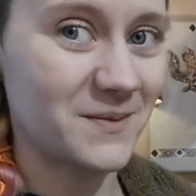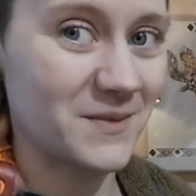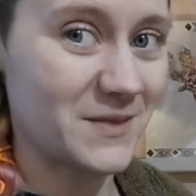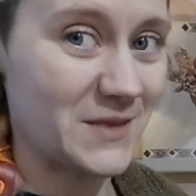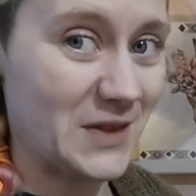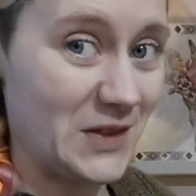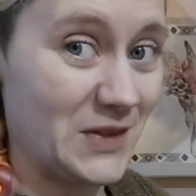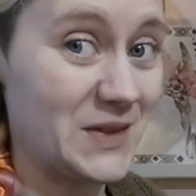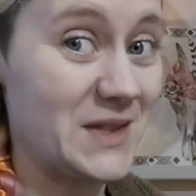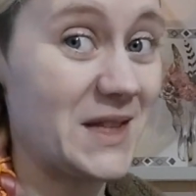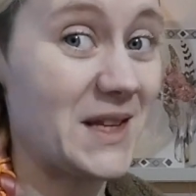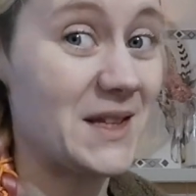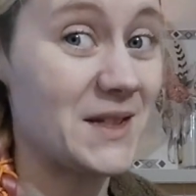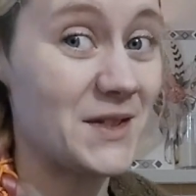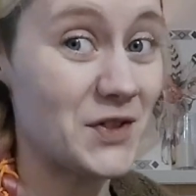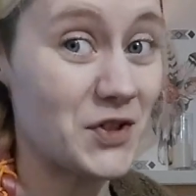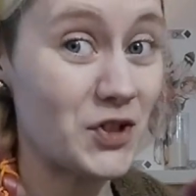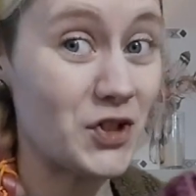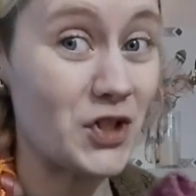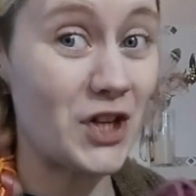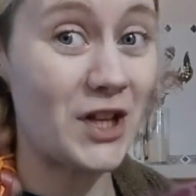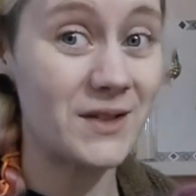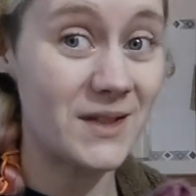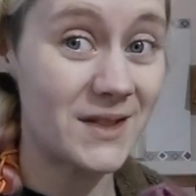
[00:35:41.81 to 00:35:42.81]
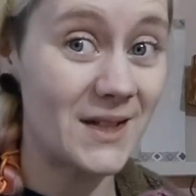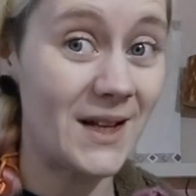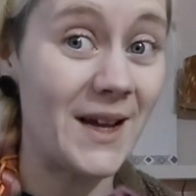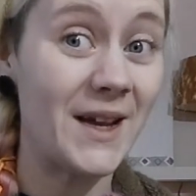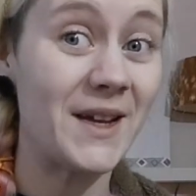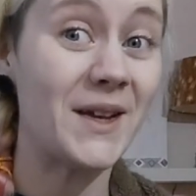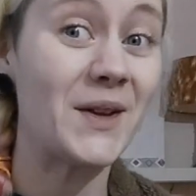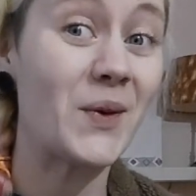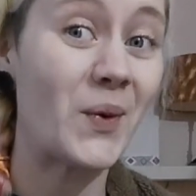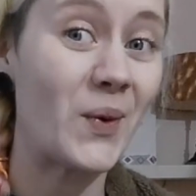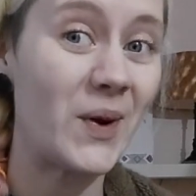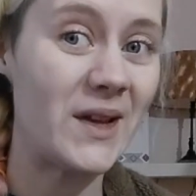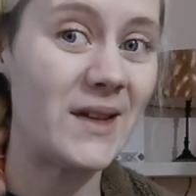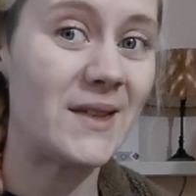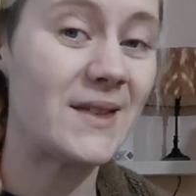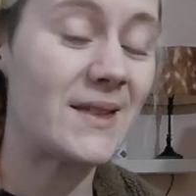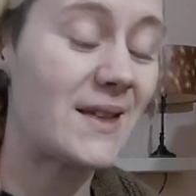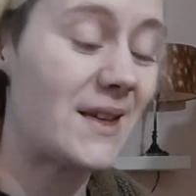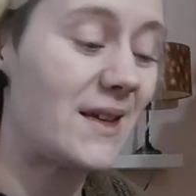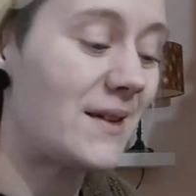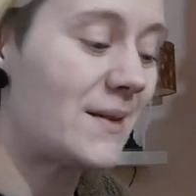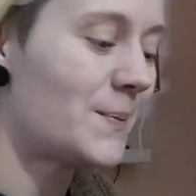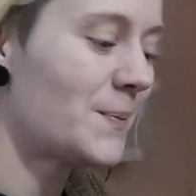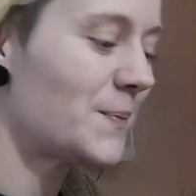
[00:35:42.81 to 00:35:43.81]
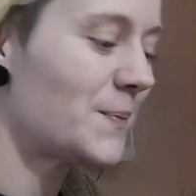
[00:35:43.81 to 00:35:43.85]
because it's like crazy.